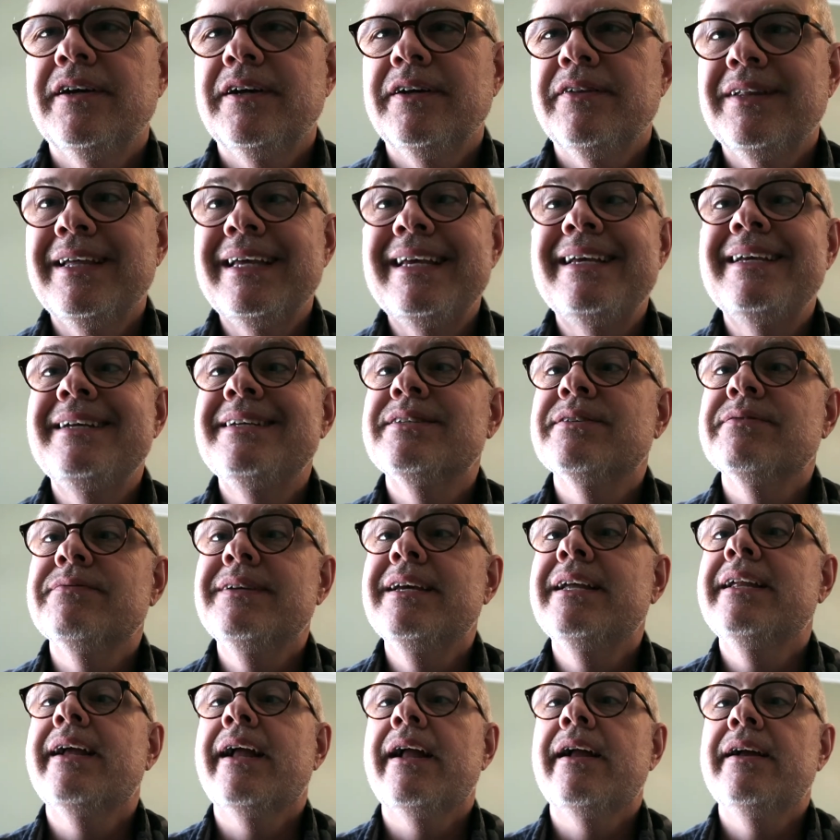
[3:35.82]
the ease of
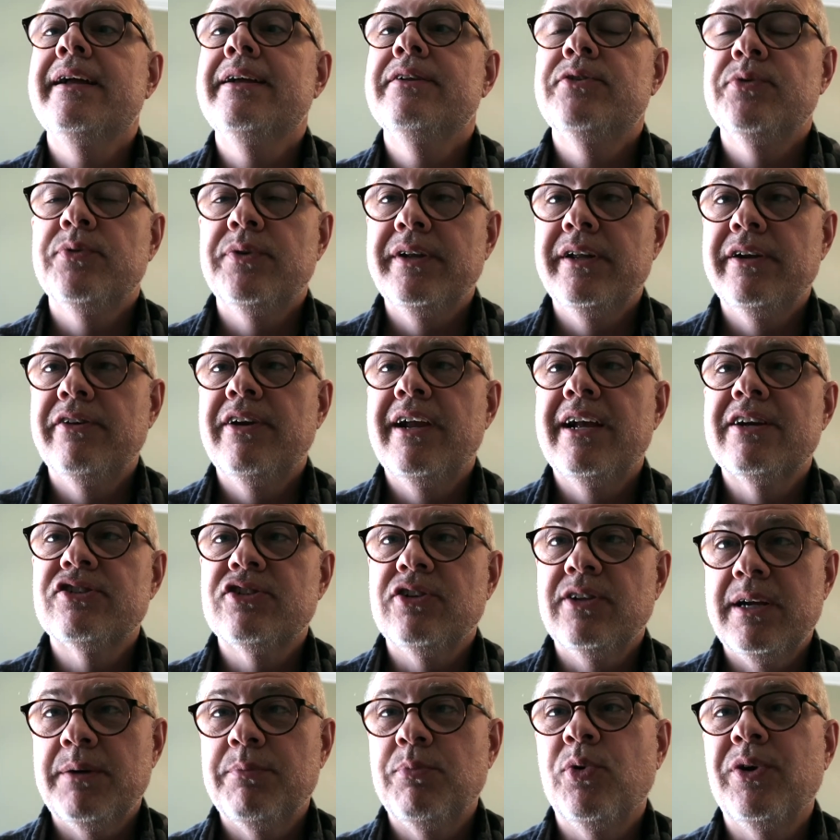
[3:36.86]
getting into an
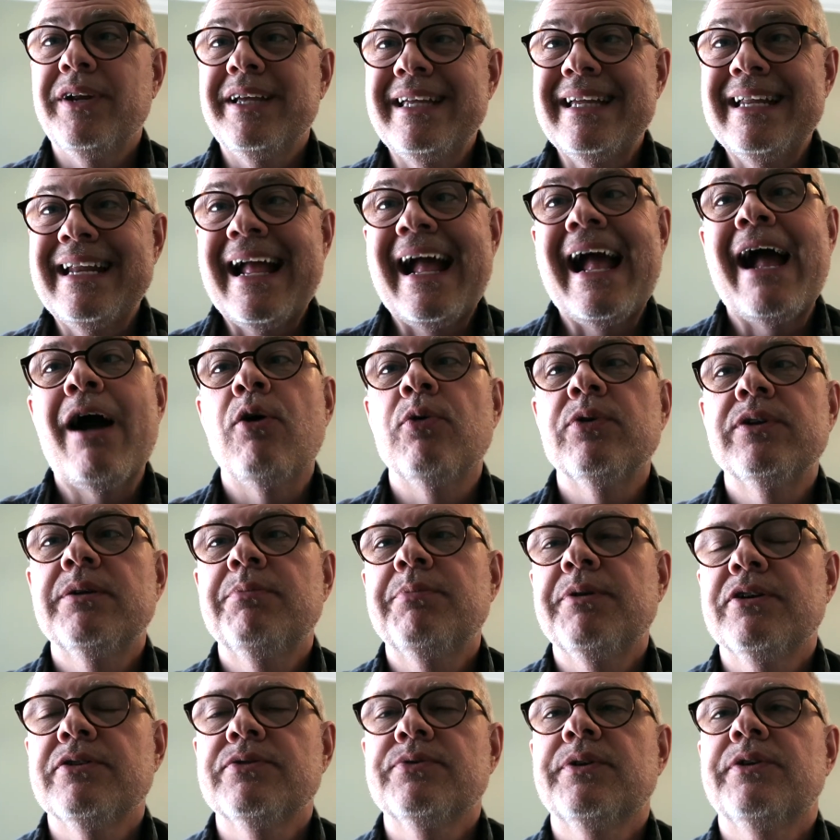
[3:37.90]
international airport and getting out,
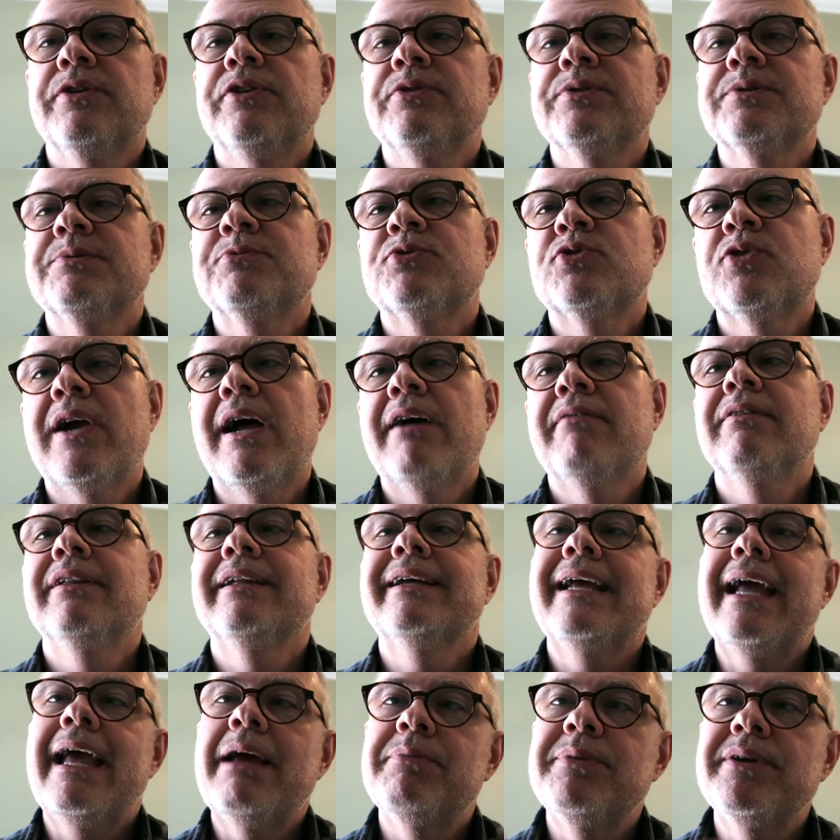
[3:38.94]
because we're going to do some
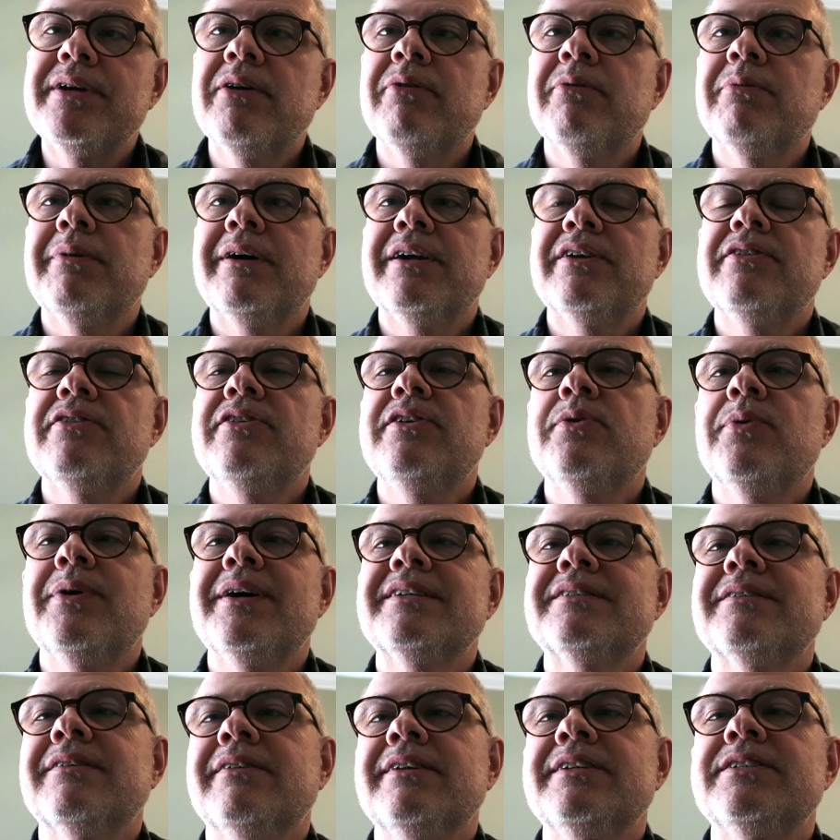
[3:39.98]
traveling and be coming back to the
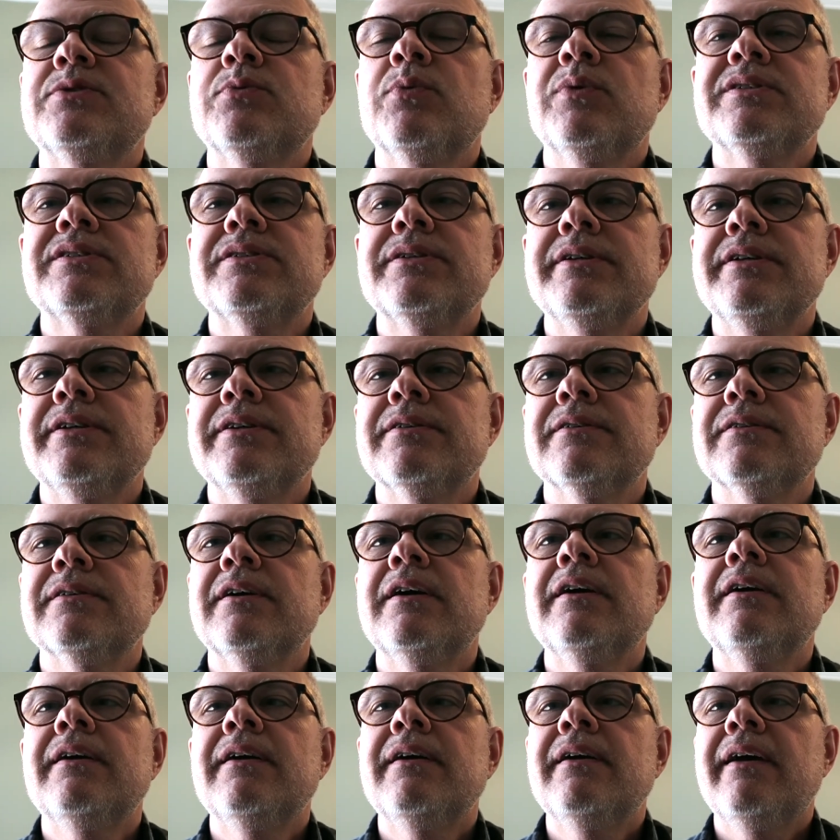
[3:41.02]
U.S. at least once a year.
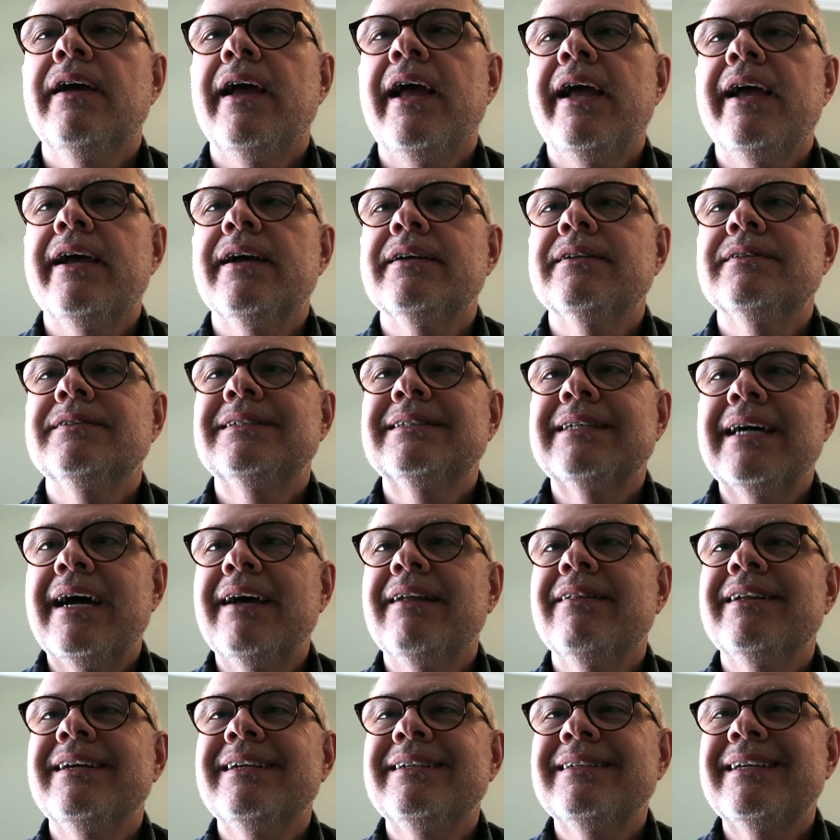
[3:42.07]
And
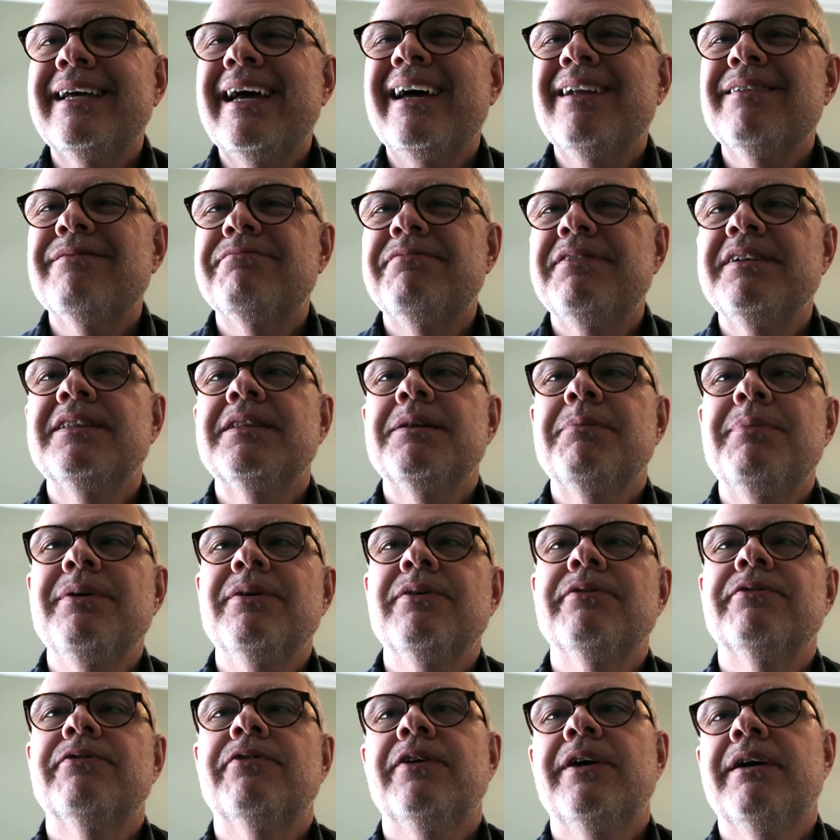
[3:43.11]
Thailand kind of fit the
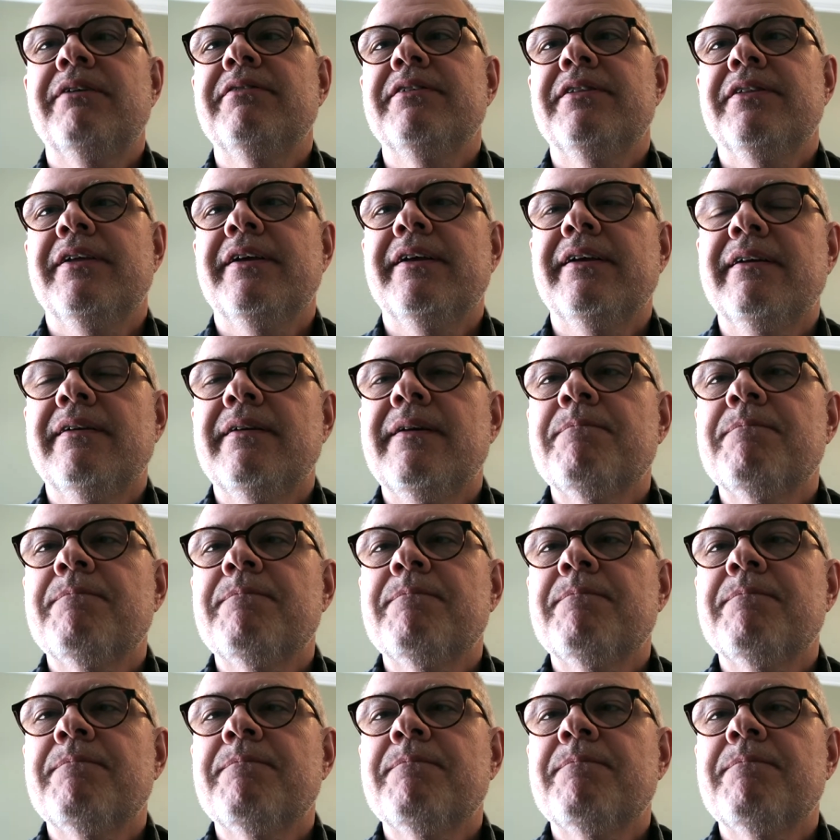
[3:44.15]
bill for everything.